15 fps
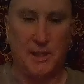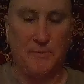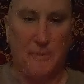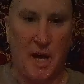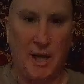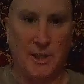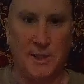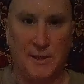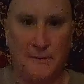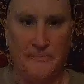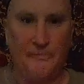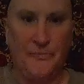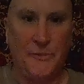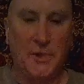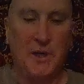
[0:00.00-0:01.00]
specs,
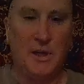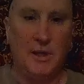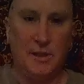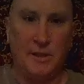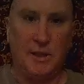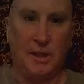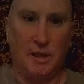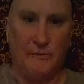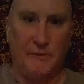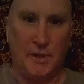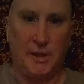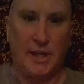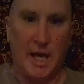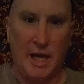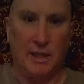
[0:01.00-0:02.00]
to give
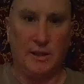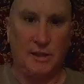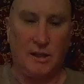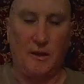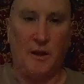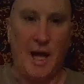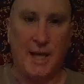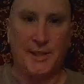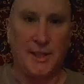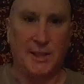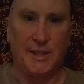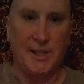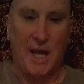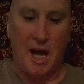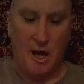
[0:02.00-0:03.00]
it that classic
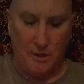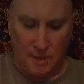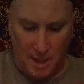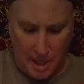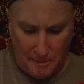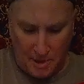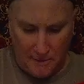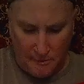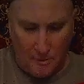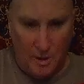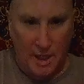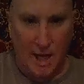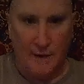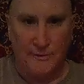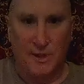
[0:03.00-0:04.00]
sound. And I'm even
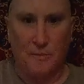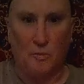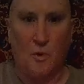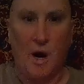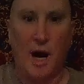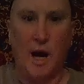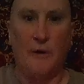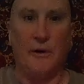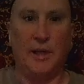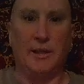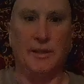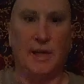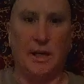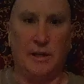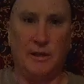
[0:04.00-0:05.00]
going to have some wiring
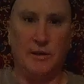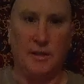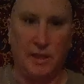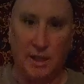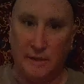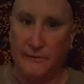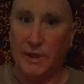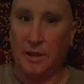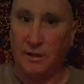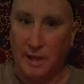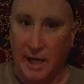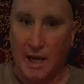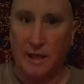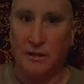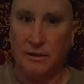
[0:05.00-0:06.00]
done here to give it
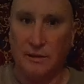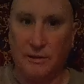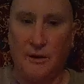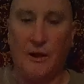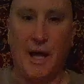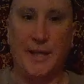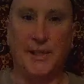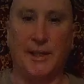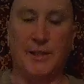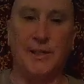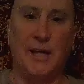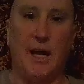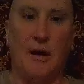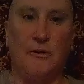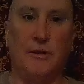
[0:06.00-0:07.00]
that classic
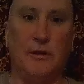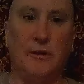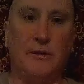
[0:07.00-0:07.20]
sound.